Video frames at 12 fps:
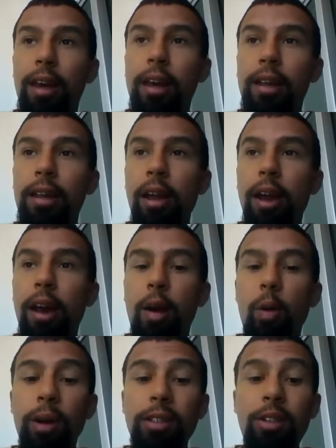and
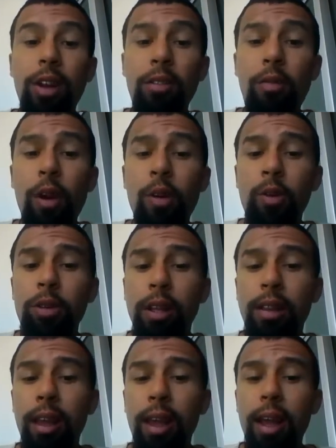I was not very good
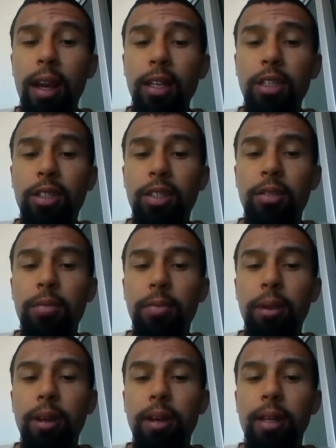at English
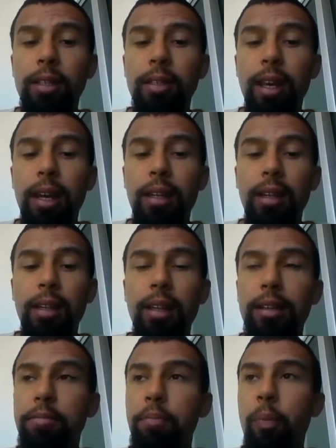because I
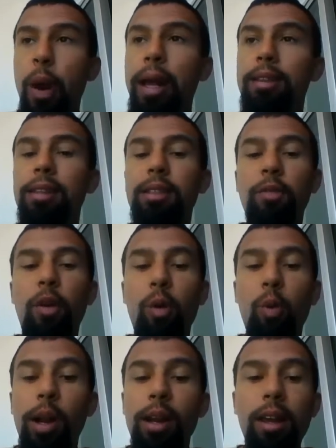didn't practice for
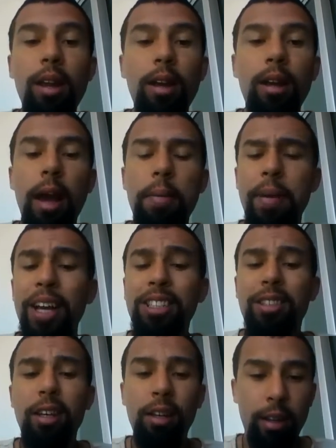1 year. I made
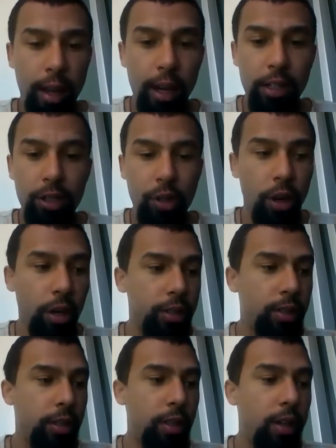the English
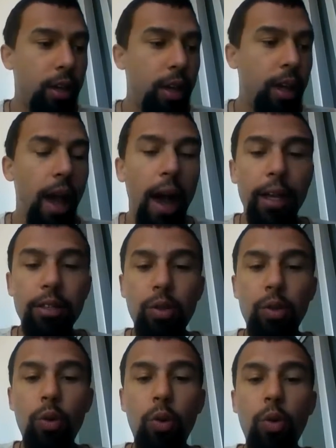course in high
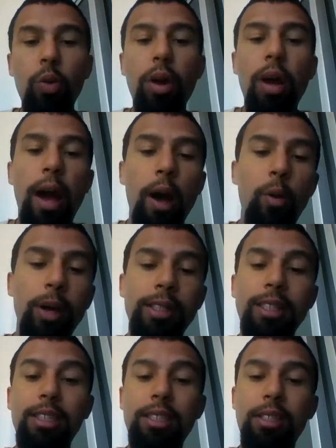school. I
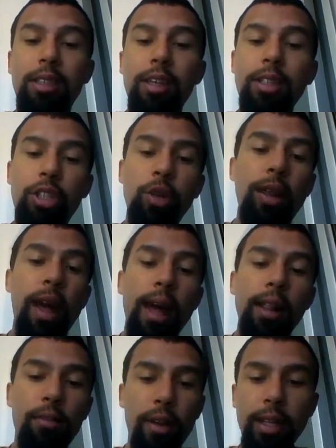was until the
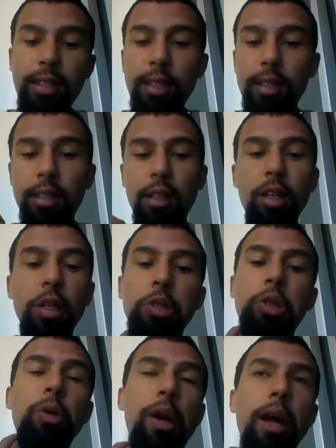advanced,
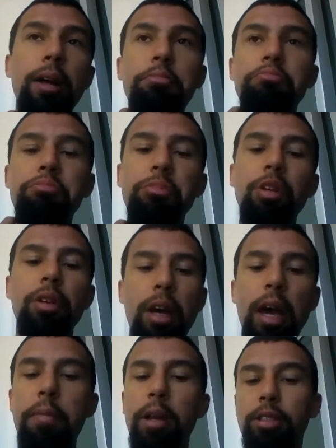so yeah,
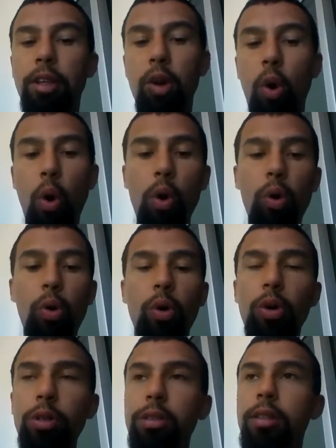I made the whole
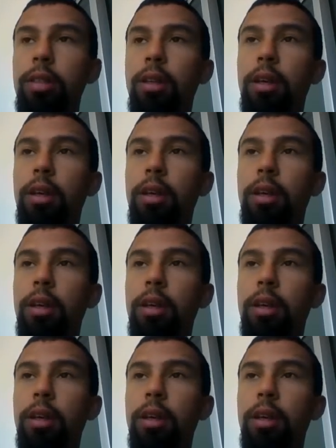course.